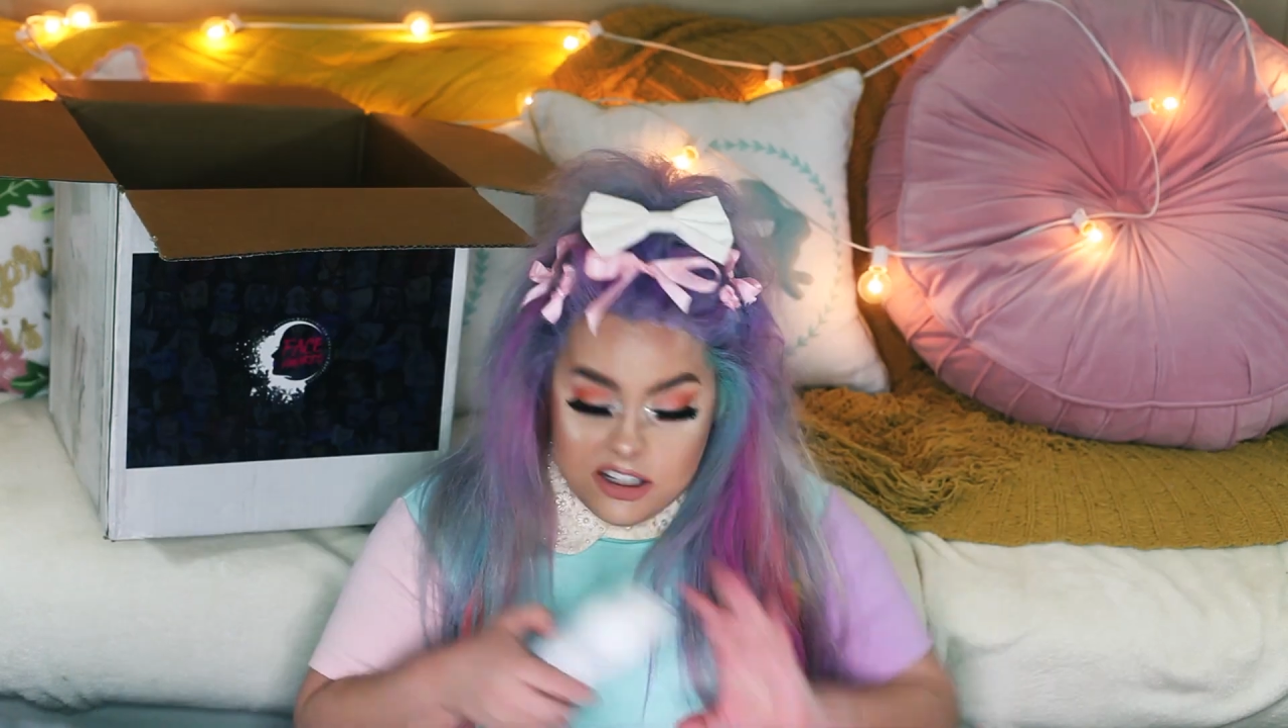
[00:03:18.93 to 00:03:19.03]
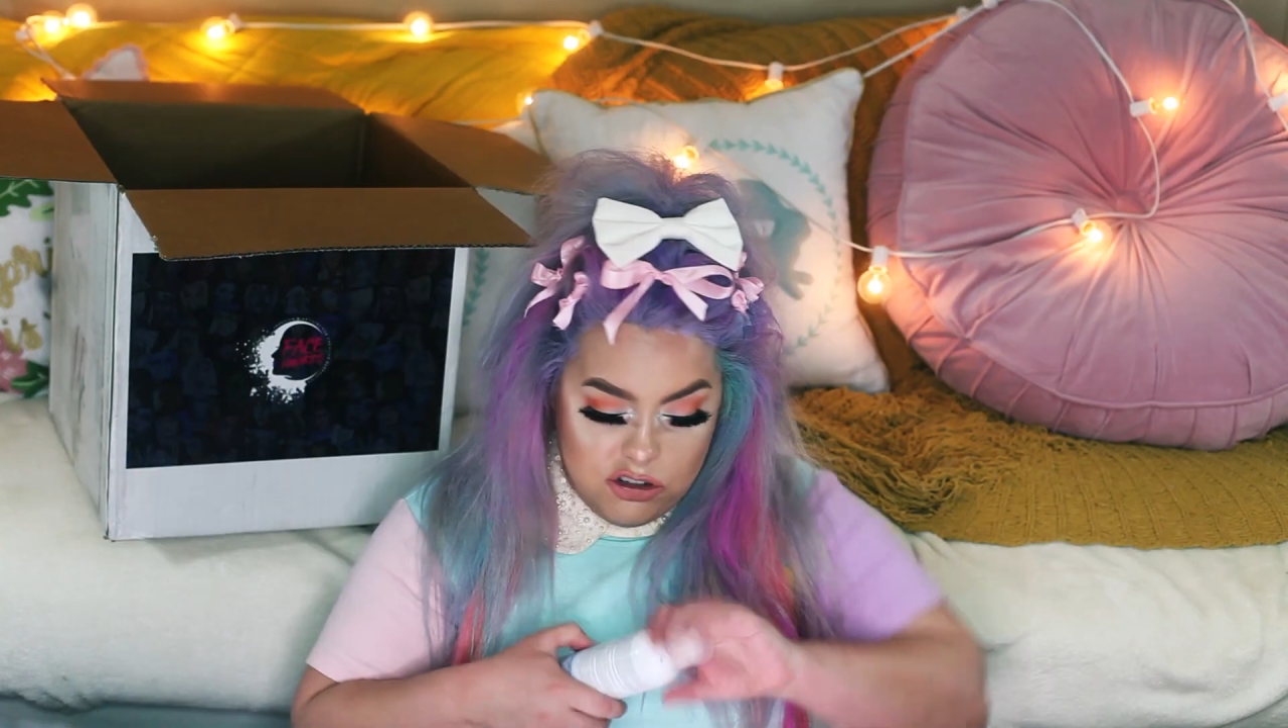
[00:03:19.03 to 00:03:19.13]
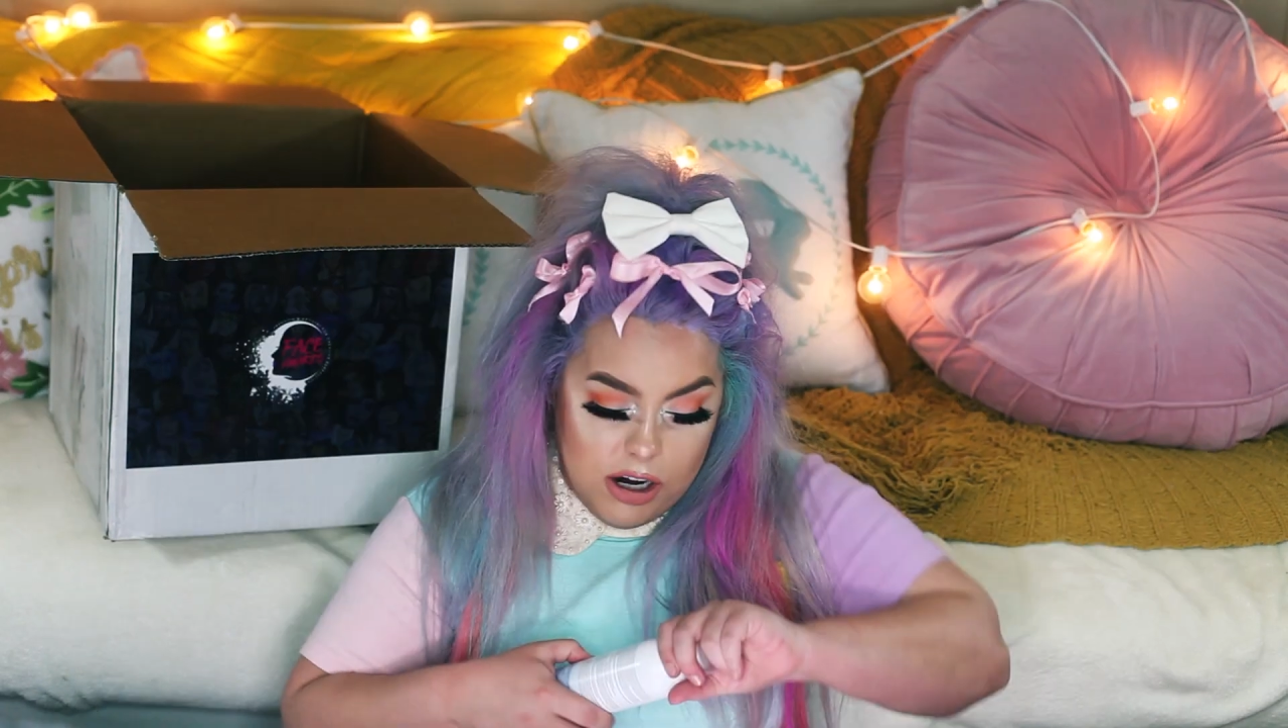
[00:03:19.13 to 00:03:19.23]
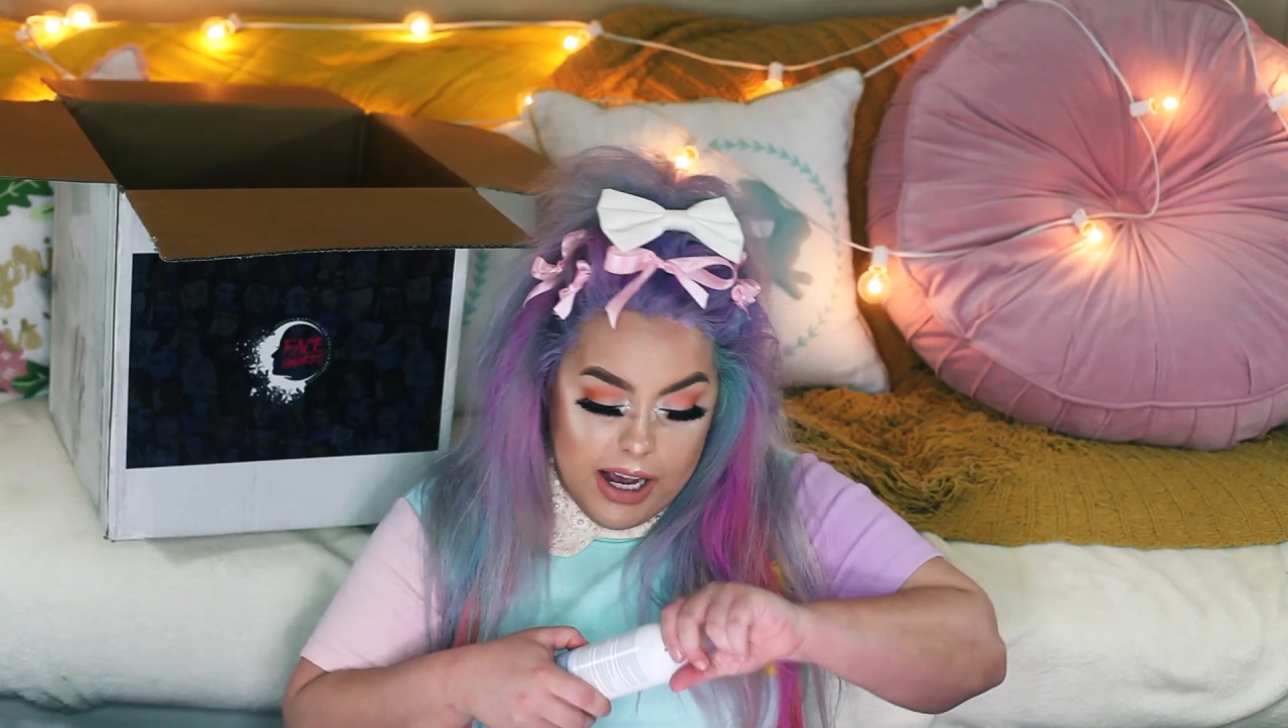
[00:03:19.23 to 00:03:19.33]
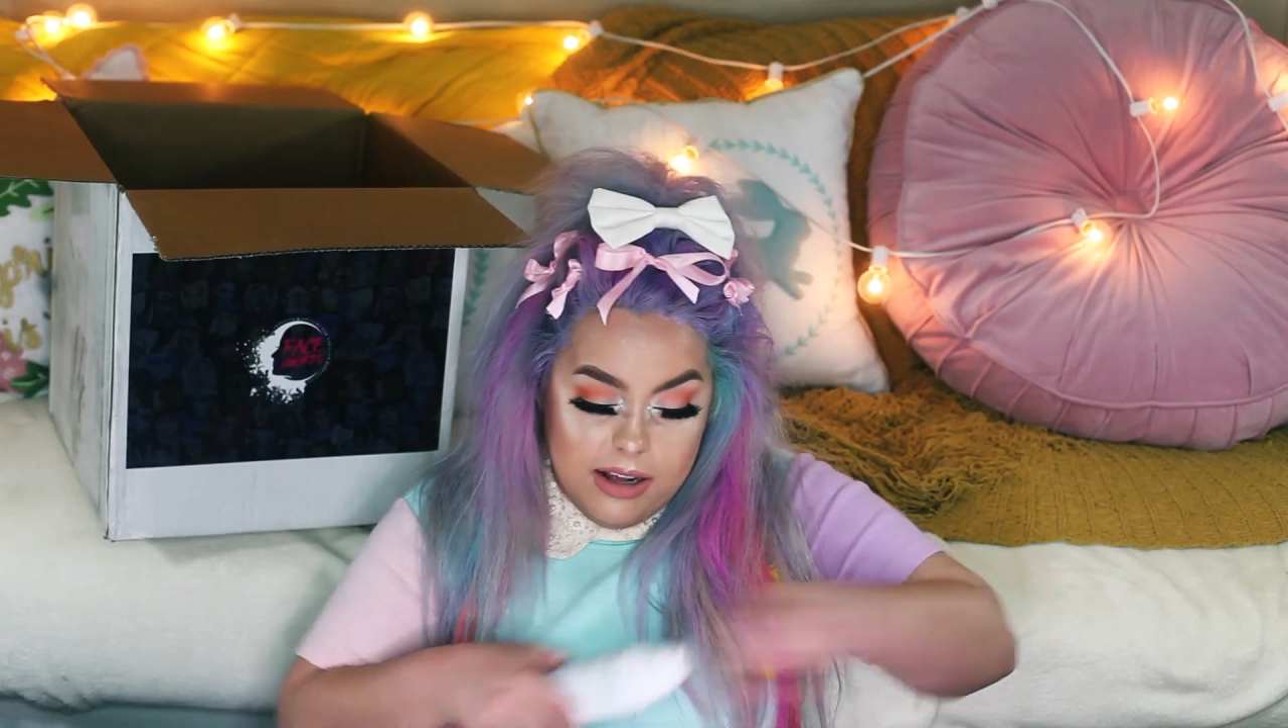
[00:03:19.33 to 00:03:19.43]
Let's
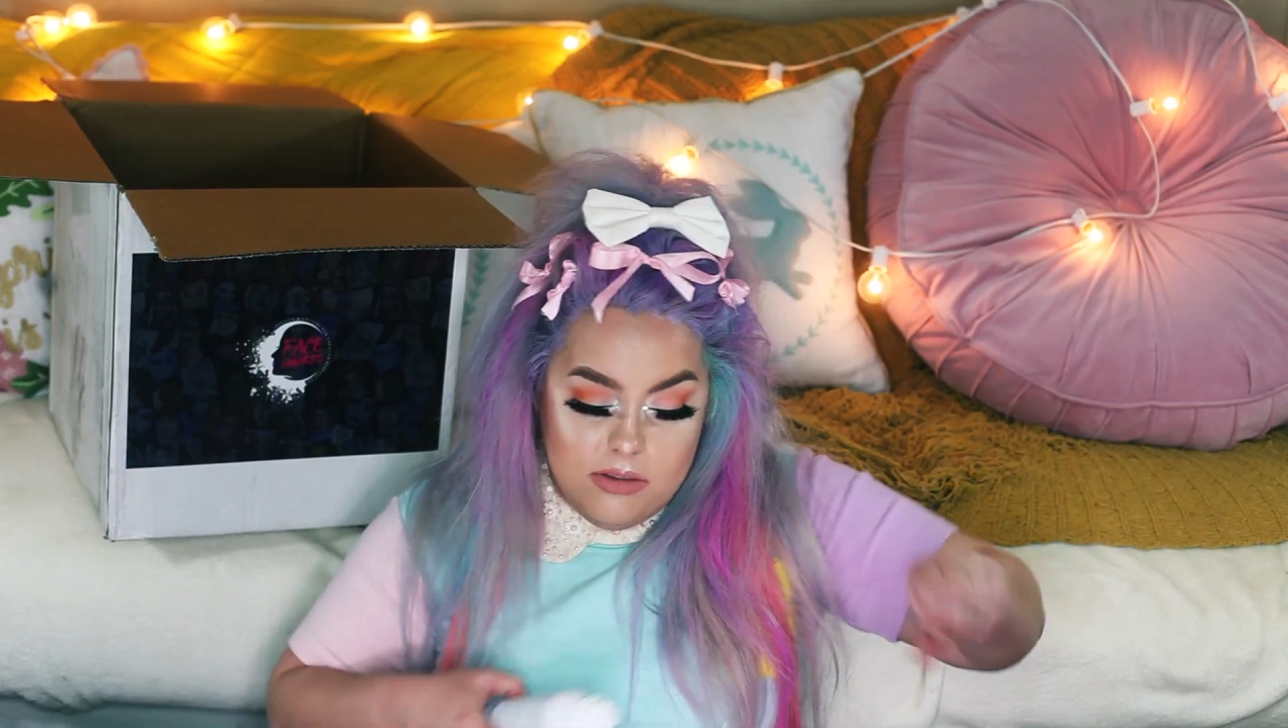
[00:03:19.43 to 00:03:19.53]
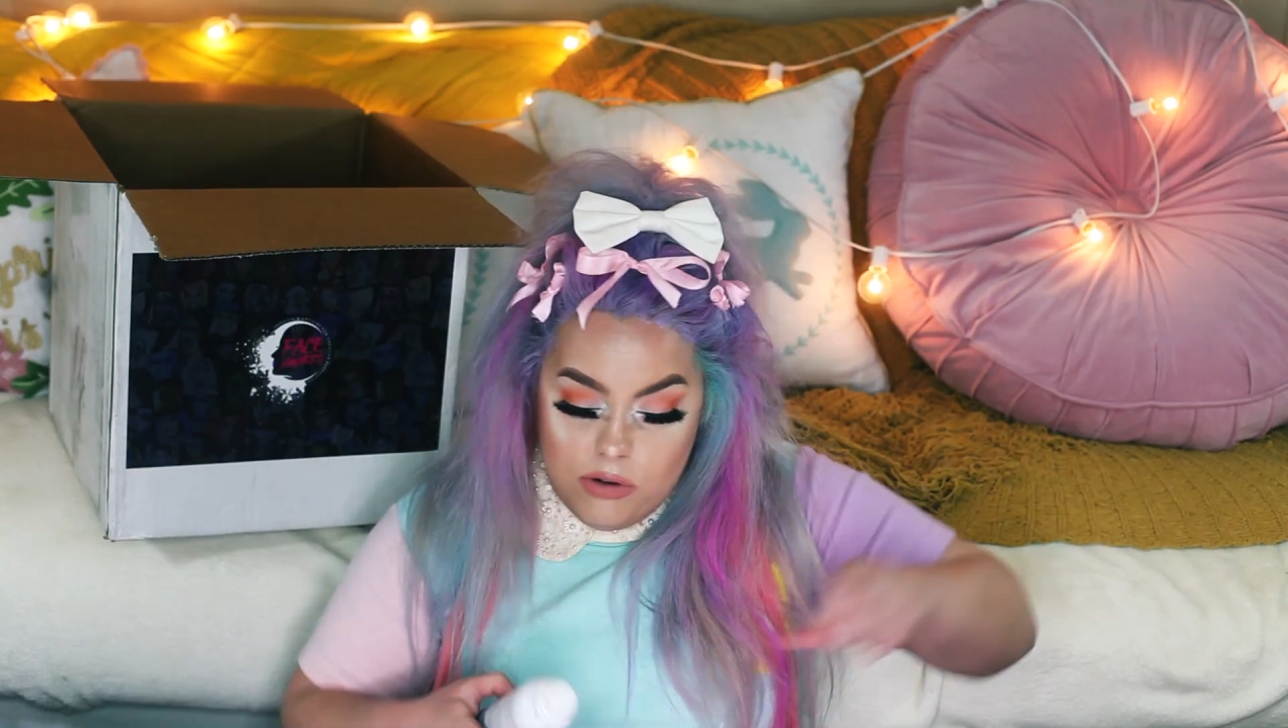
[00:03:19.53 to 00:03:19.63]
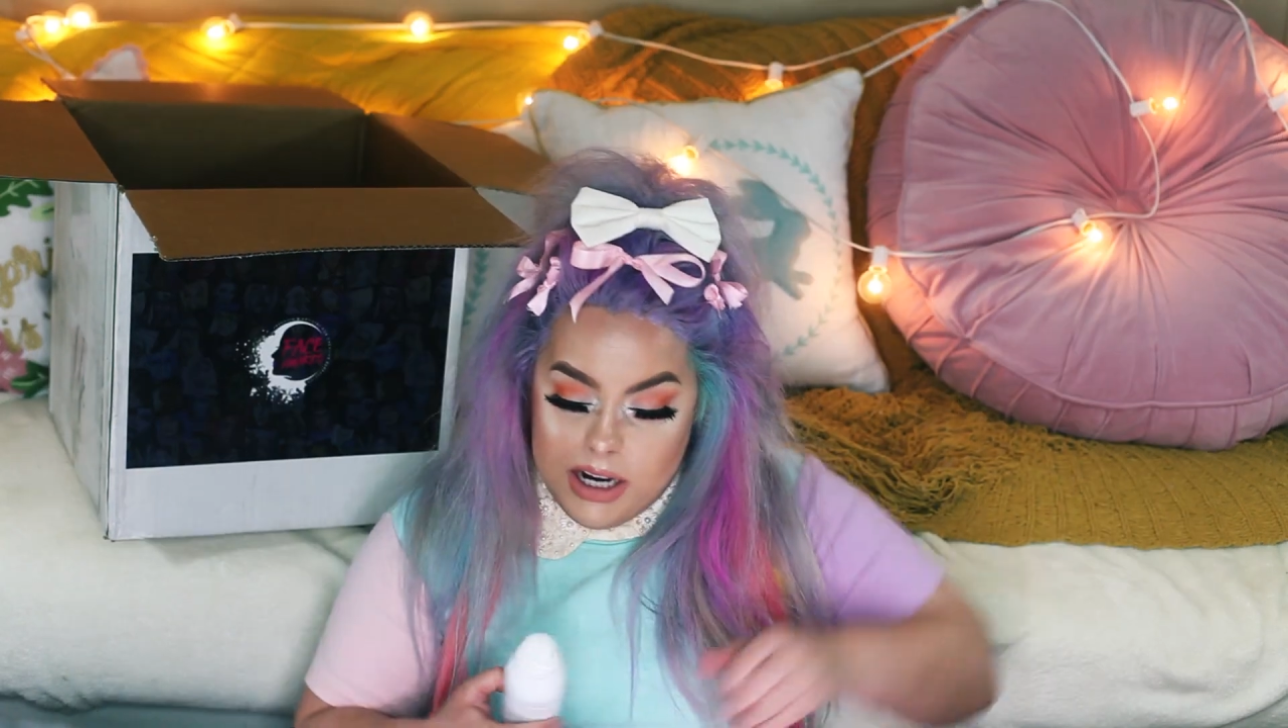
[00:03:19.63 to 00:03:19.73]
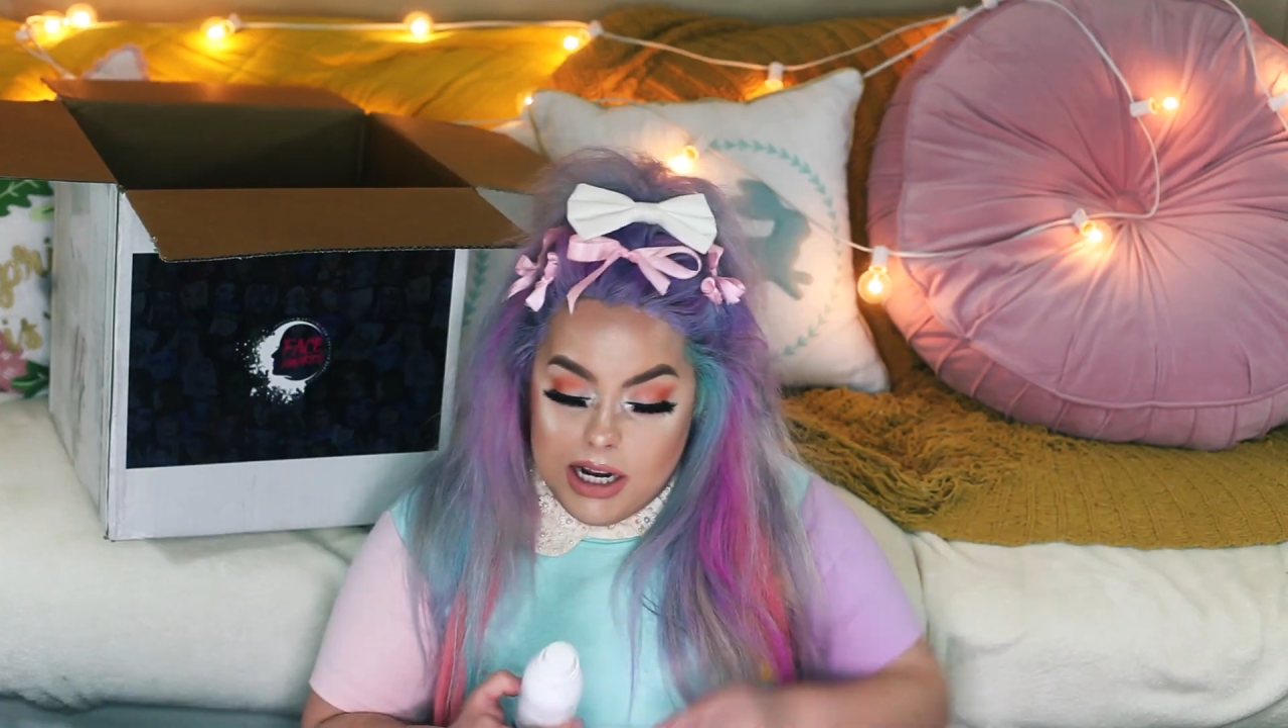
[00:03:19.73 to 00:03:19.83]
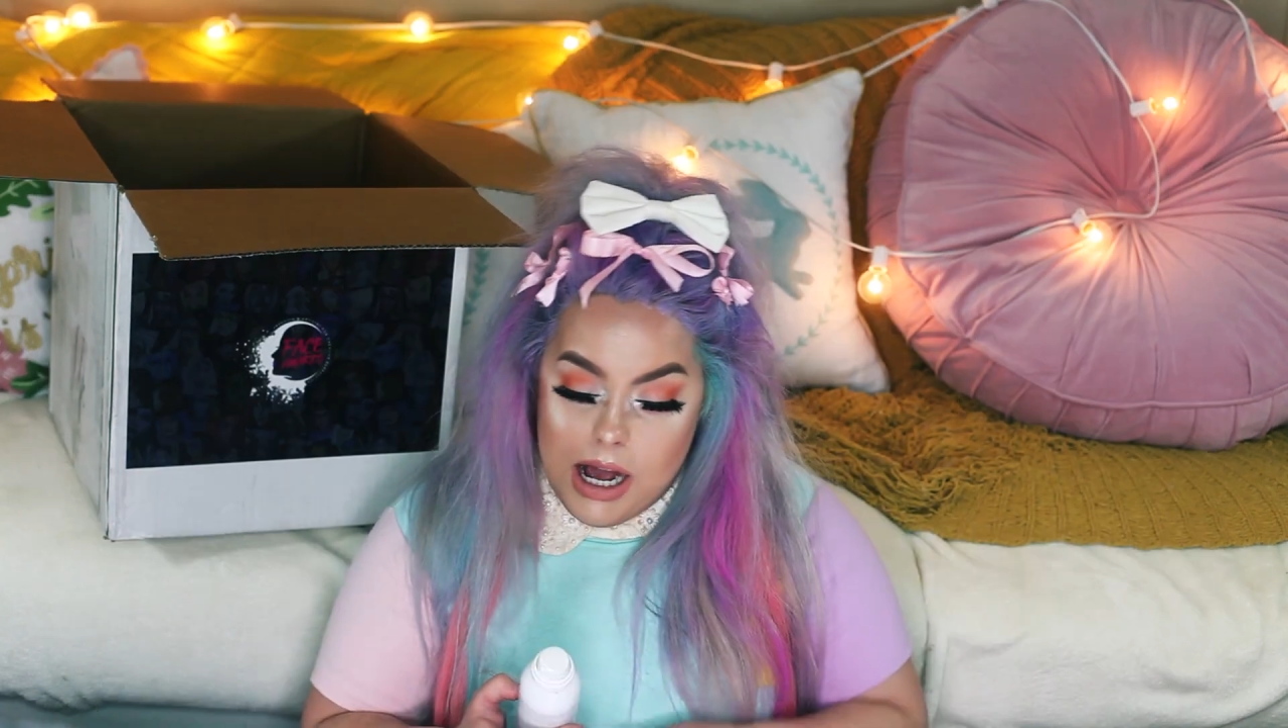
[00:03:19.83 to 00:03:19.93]
try it
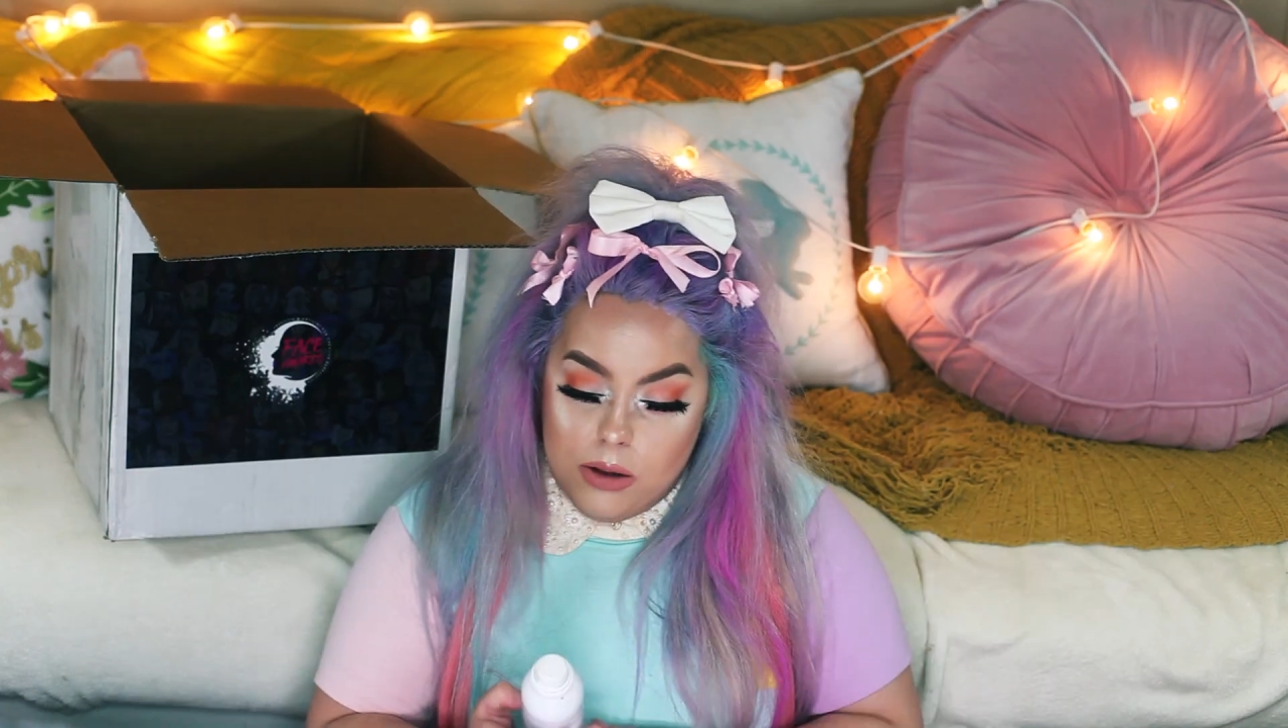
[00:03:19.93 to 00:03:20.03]
right now.